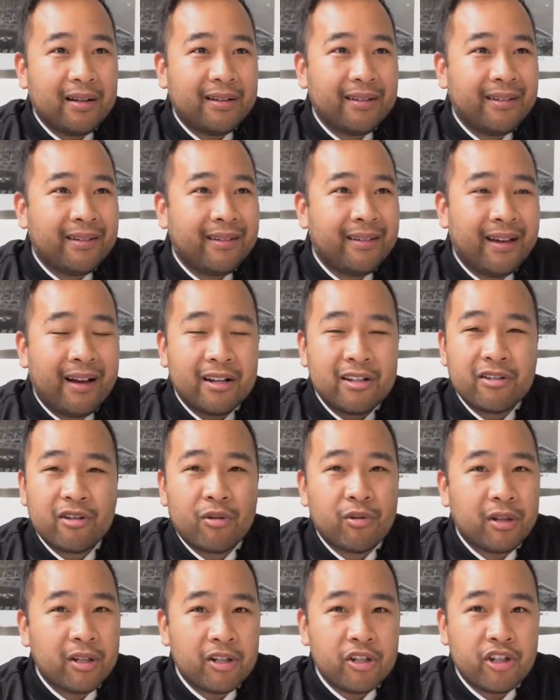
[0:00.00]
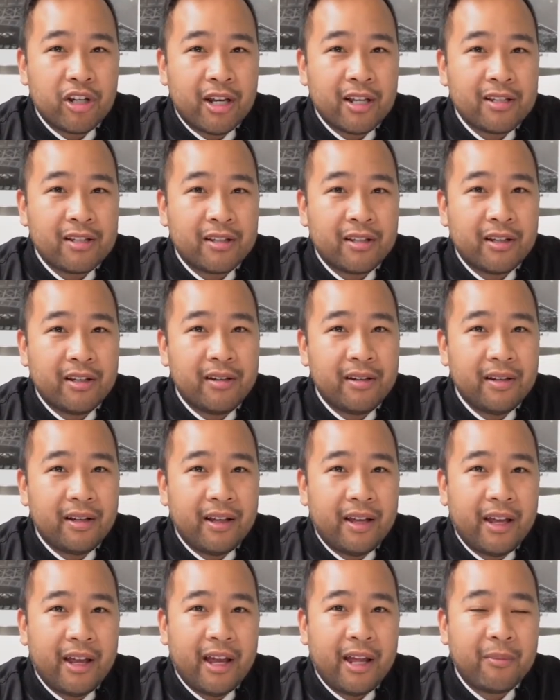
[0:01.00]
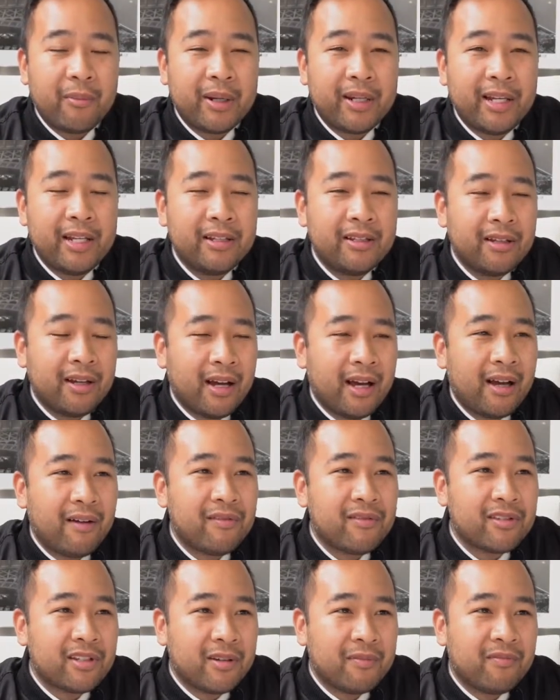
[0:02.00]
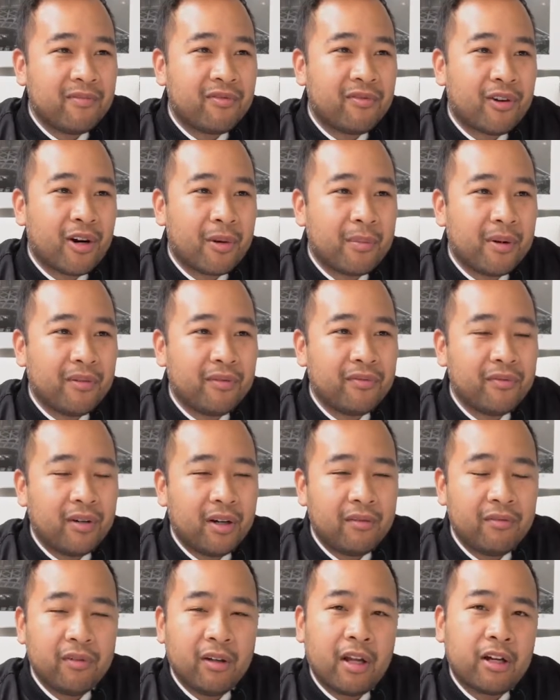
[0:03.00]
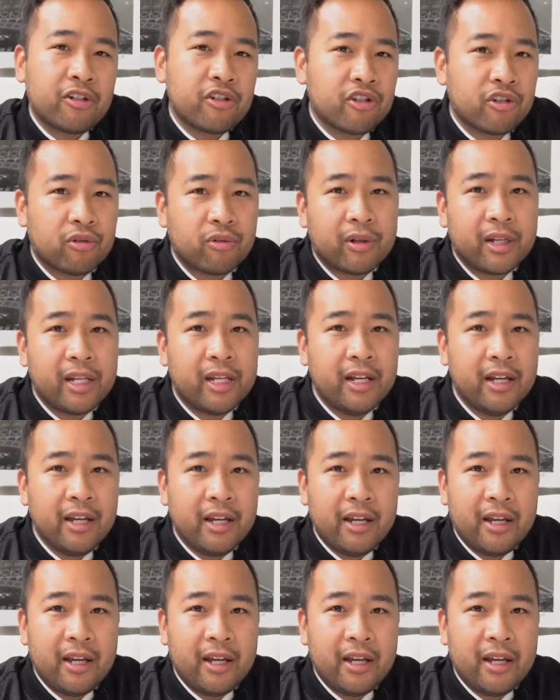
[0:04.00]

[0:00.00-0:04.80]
not so congested, and we need to have some form of luxury.